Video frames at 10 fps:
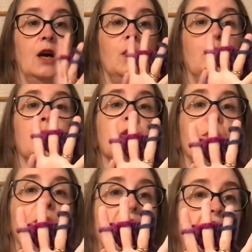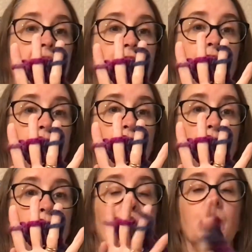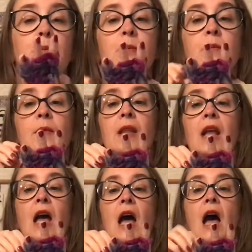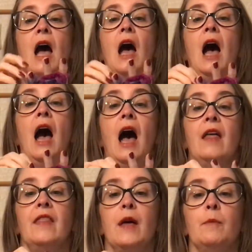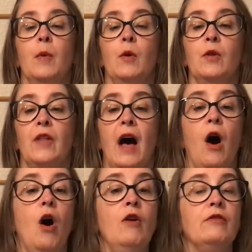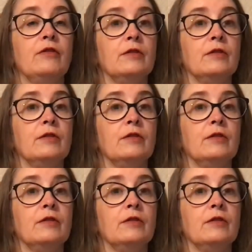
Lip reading: which will then give you 2. And then pull that off.